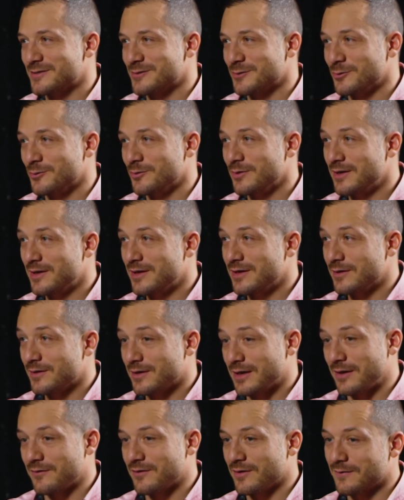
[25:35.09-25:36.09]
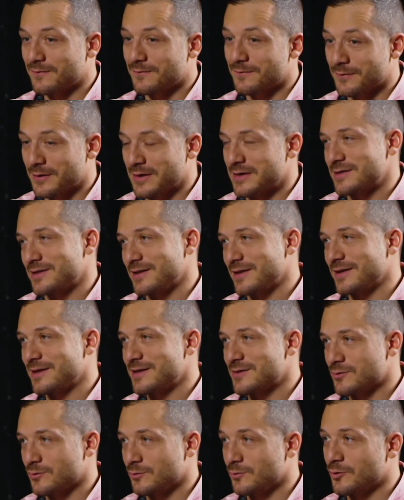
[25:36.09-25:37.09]
So having friends like
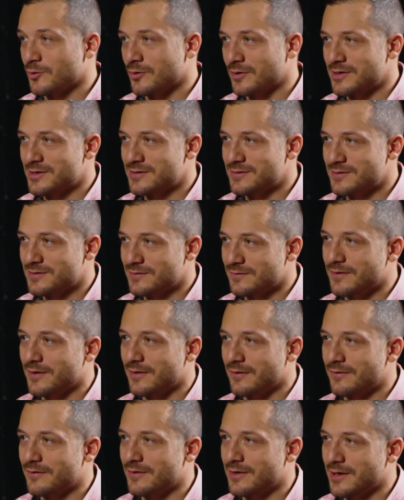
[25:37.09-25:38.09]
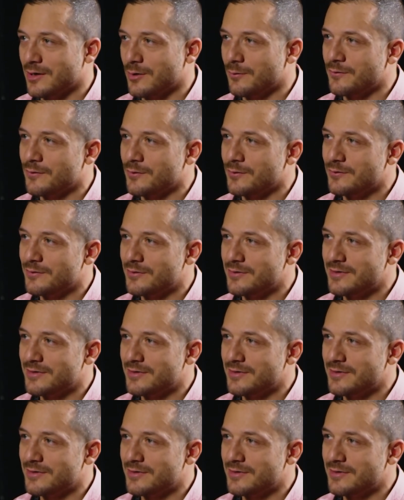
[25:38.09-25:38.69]
this on board is very, very helpful.